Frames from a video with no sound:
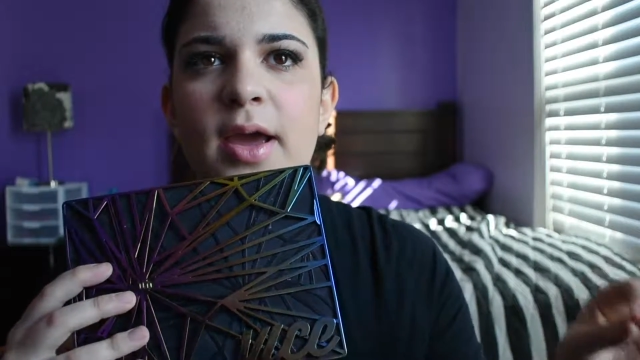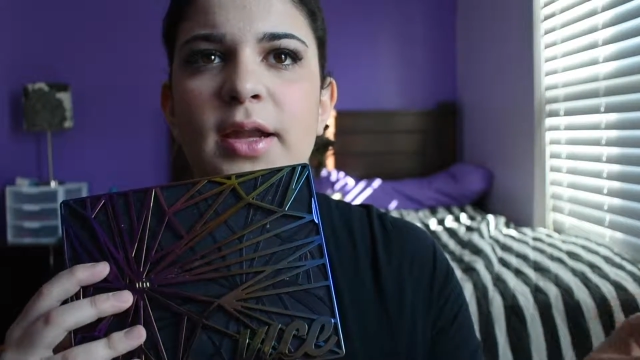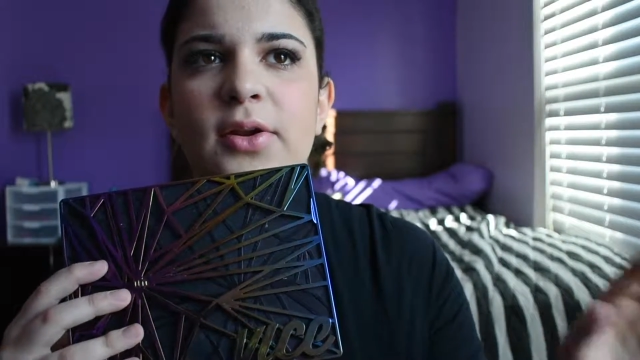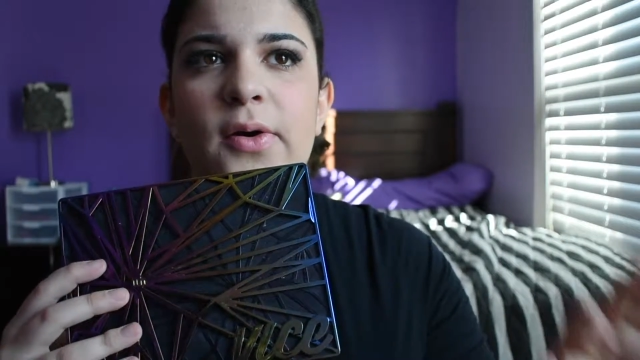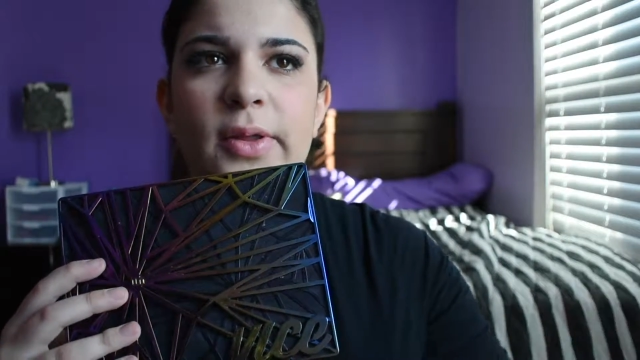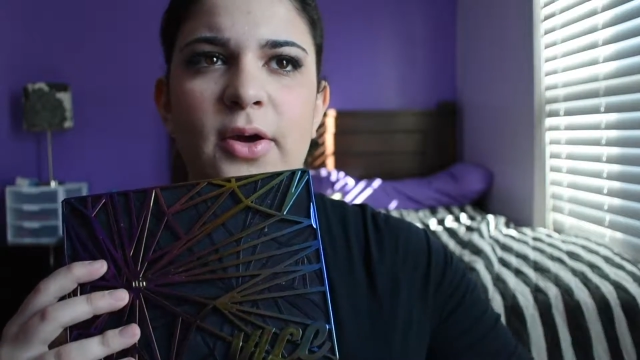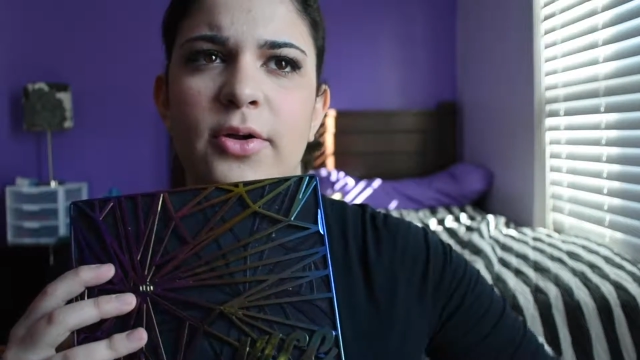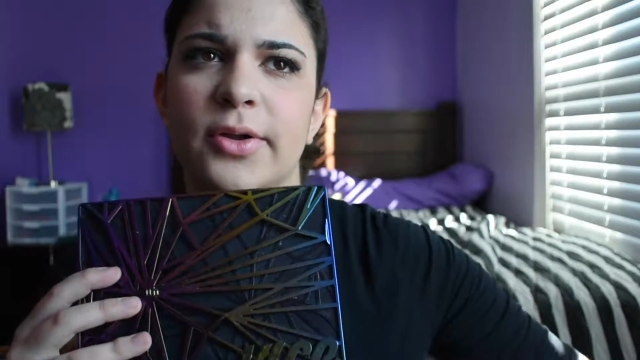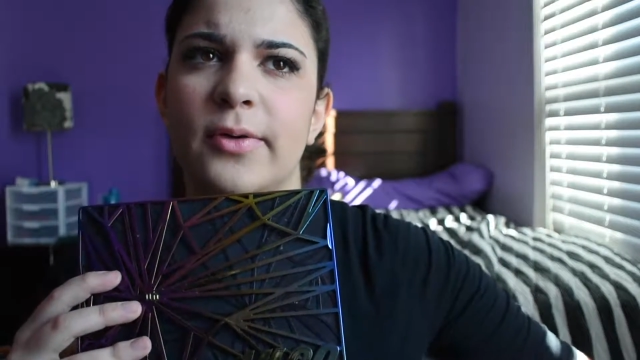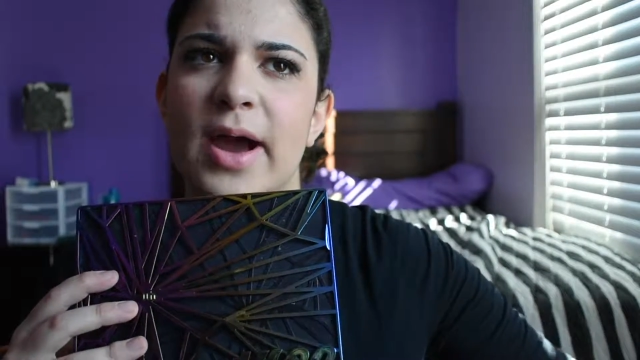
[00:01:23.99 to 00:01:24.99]
and you know, like
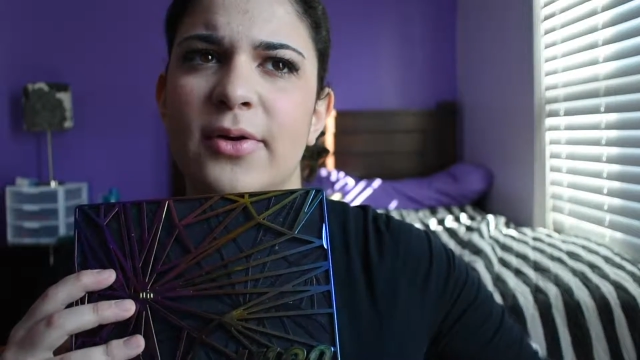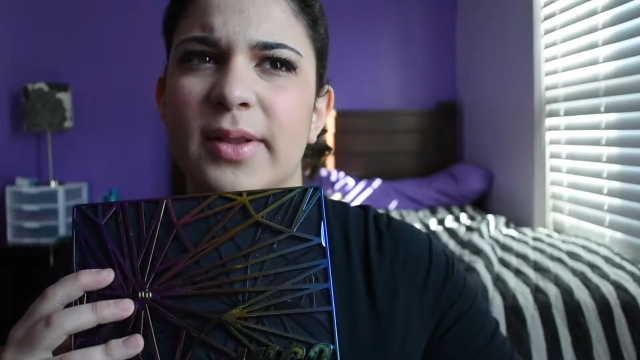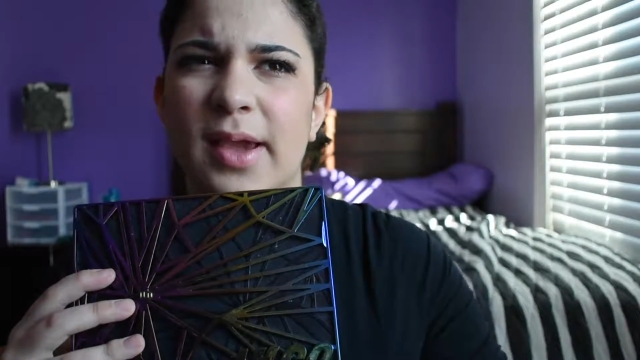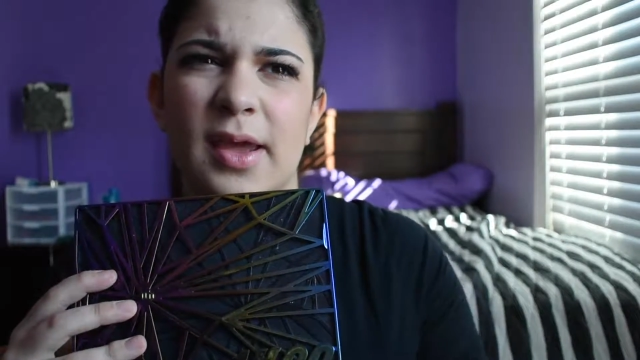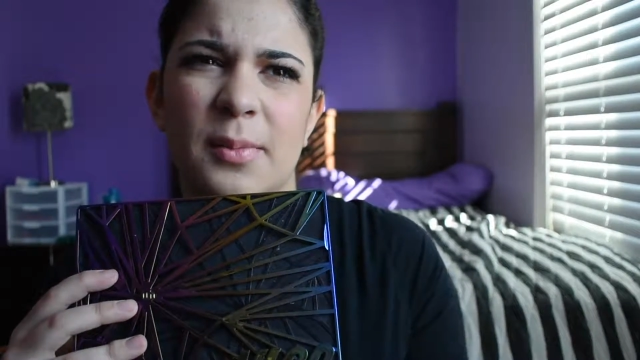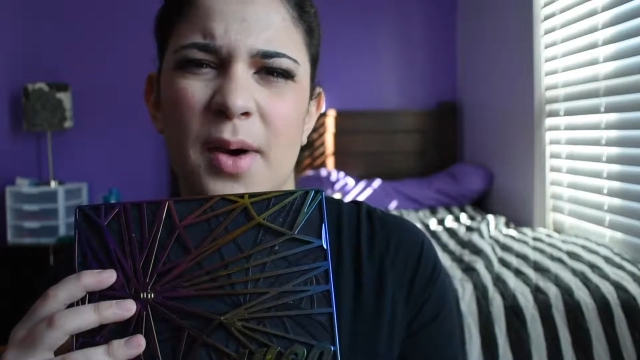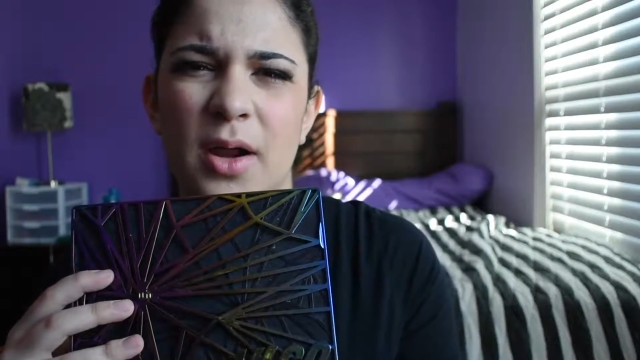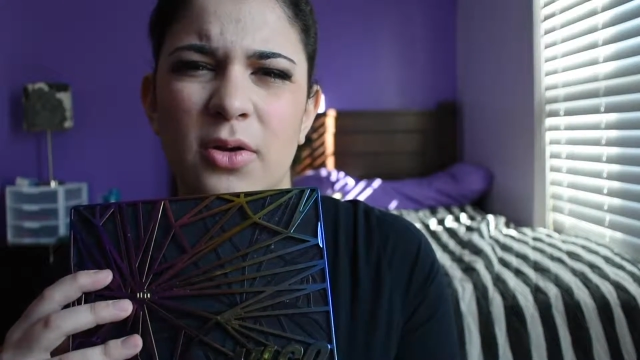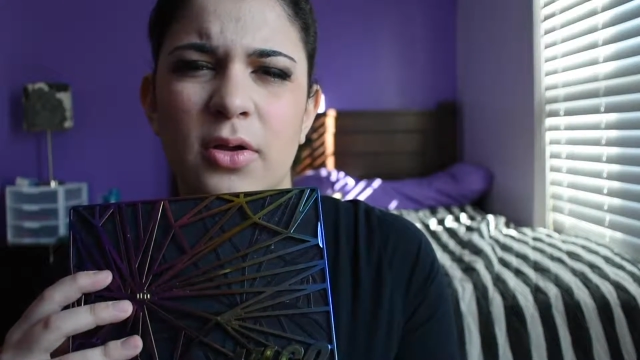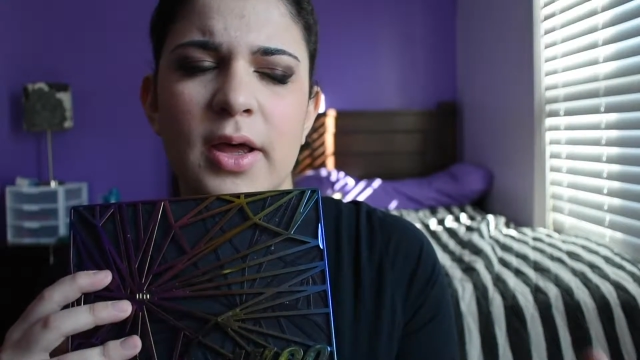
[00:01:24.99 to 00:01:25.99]
on the ground, like in a
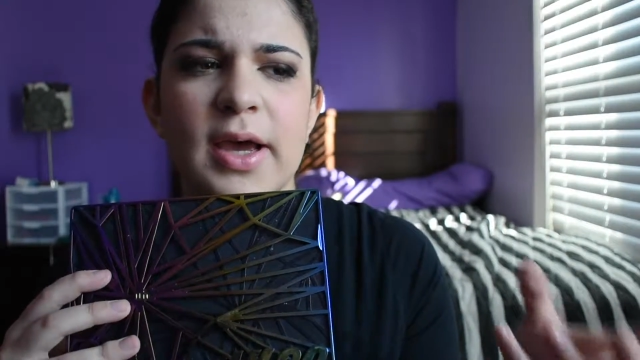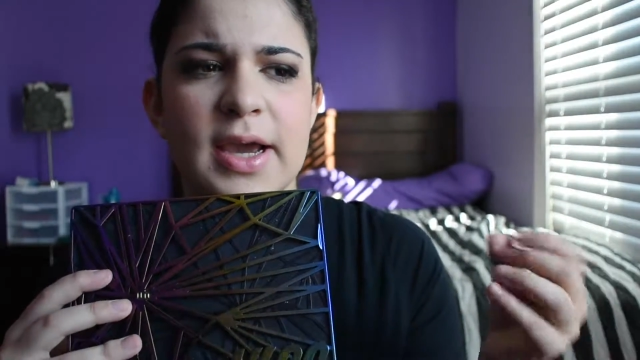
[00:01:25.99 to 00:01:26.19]
puddle,